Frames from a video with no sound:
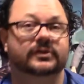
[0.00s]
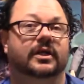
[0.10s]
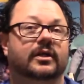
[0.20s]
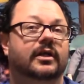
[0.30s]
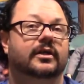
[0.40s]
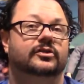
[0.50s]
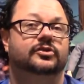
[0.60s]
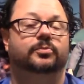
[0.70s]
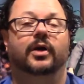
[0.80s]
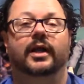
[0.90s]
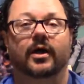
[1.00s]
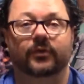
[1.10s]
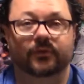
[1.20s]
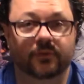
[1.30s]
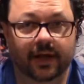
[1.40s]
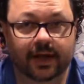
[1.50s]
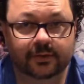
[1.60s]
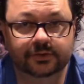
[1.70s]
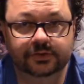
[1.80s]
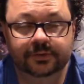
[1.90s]
are spread out through the
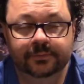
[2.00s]
house.